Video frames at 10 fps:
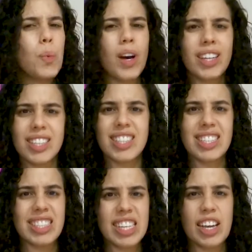What is the
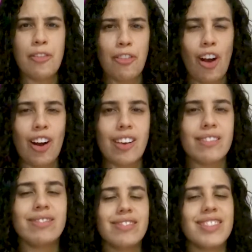CEFR?
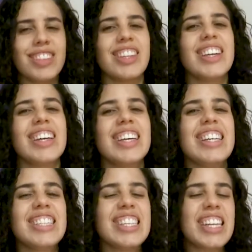It
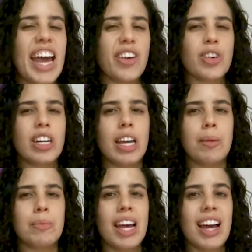is an
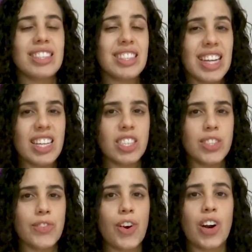acronym that
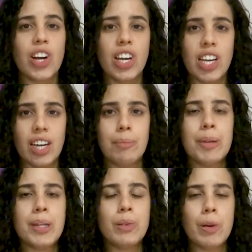stands for
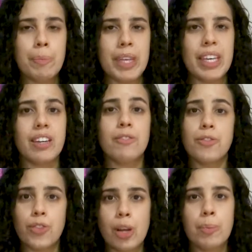Common European
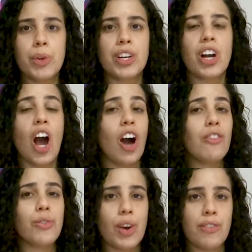Framework
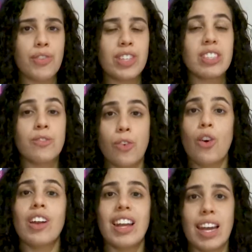of Reference
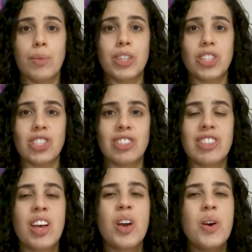for Languages,
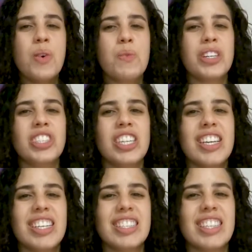which
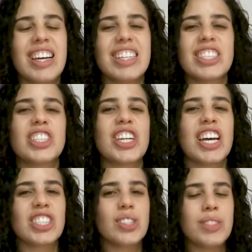is an
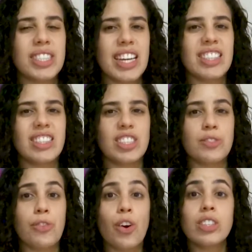international standard
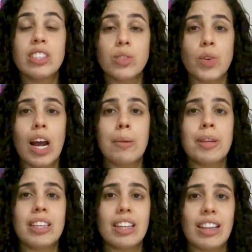for
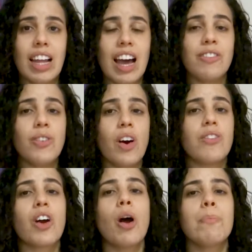describing the level
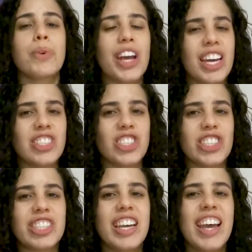of
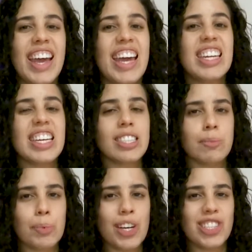comprehension and
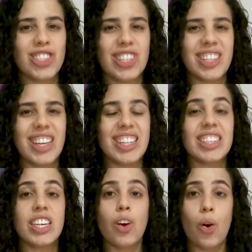expression in
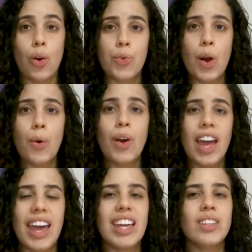the oral
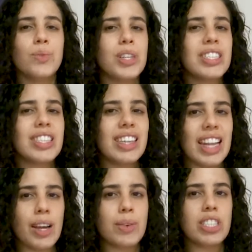and written
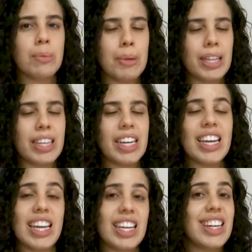language
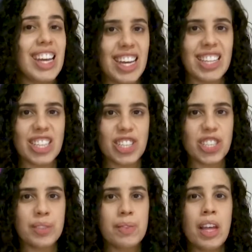ability in
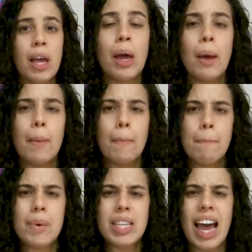English.
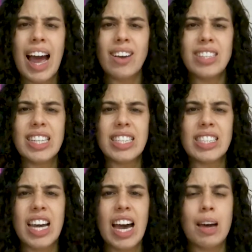But how did
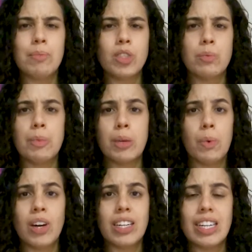it come to be
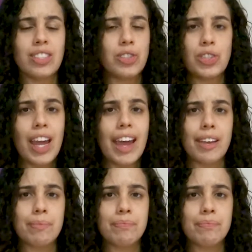what it is today?